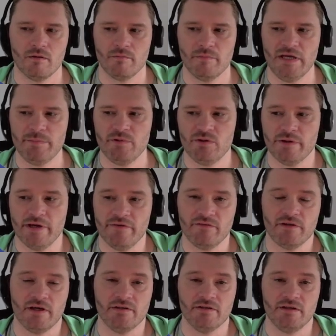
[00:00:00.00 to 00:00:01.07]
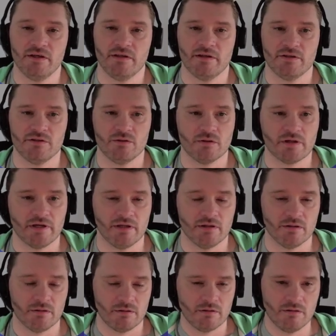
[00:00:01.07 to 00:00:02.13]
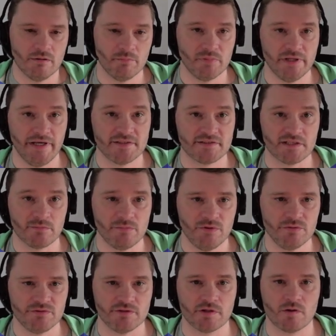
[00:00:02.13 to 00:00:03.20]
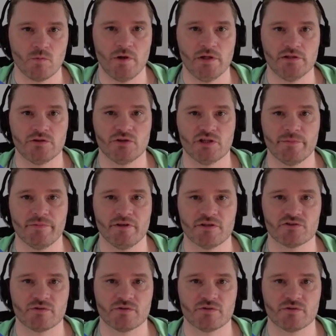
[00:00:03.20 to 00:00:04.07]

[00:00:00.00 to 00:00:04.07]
Maybe you have the idea that you can play some music while the tournament is